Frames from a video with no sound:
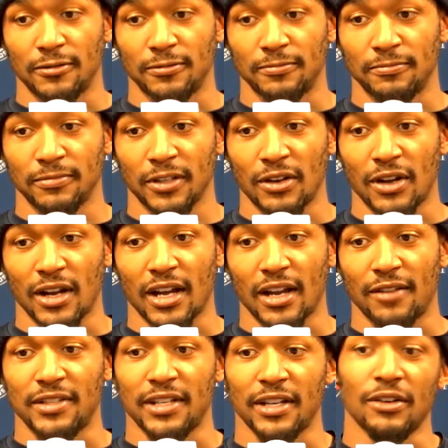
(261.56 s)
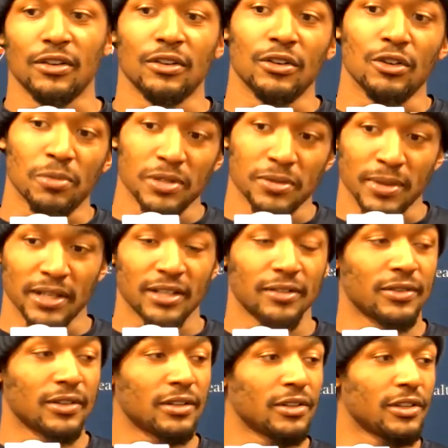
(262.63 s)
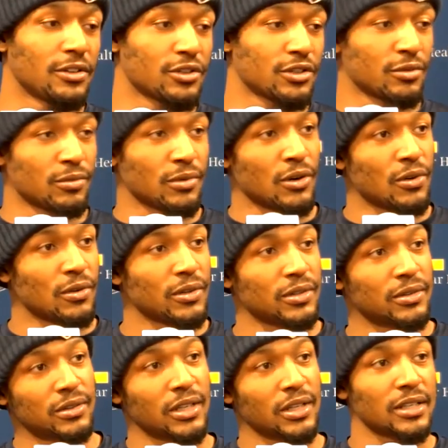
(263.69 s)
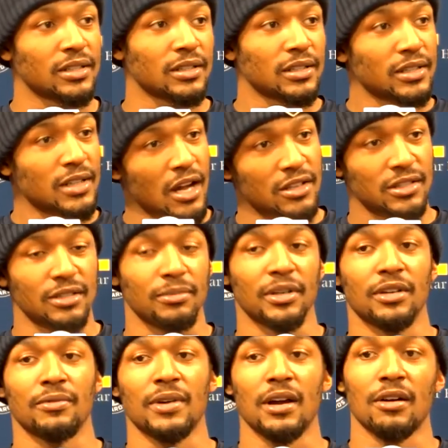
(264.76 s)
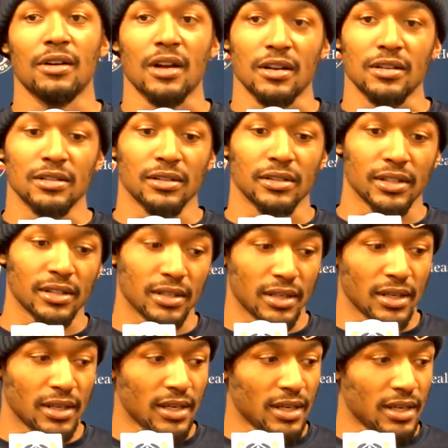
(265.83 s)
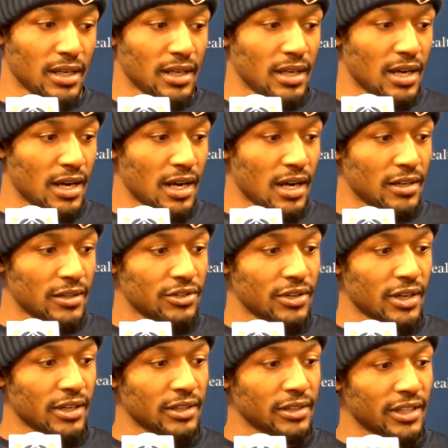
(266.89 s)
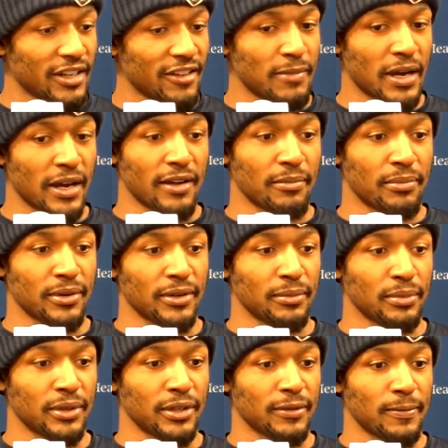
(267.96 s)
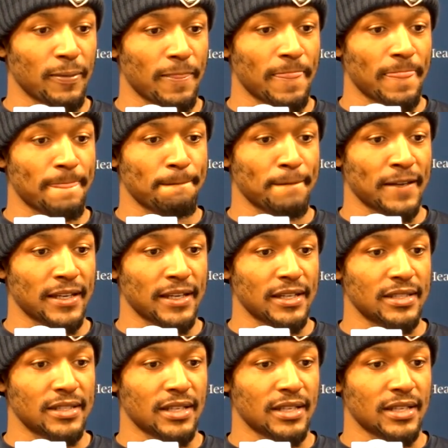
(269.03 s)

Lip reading: you know, I kind of take on a new perspective in a leadership role and constantly being around, constantly trying to give my input. But it is